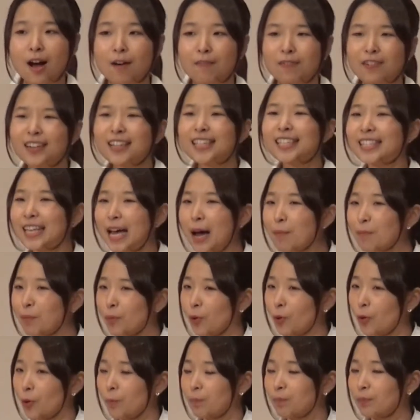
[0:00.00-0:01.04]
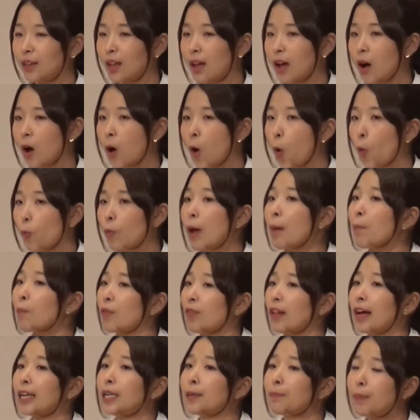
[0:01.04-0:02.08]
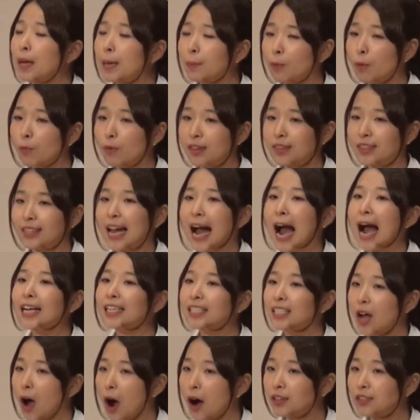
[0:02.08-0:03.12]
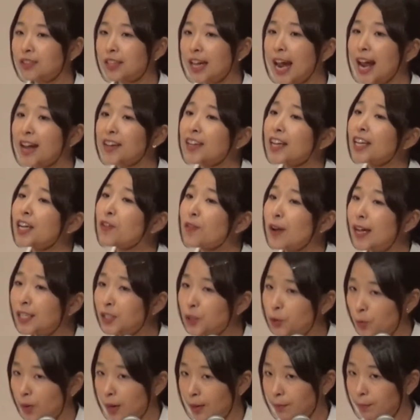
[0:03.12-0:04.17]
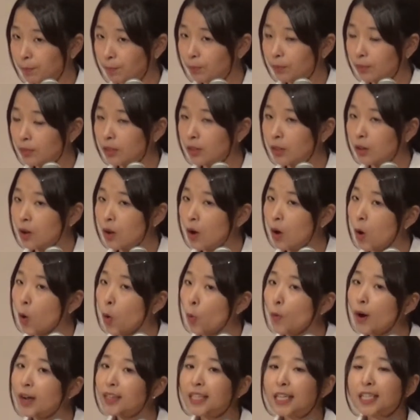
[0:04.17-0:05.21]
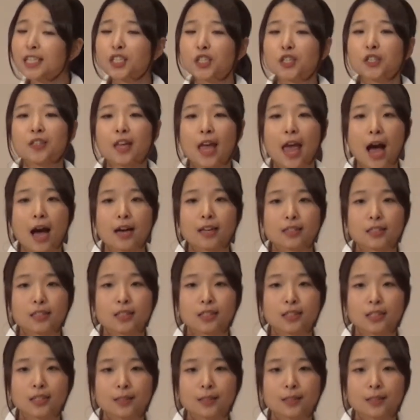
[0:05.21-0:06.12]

For example, when blind people with guide dogs enter a restaurant, we should ask,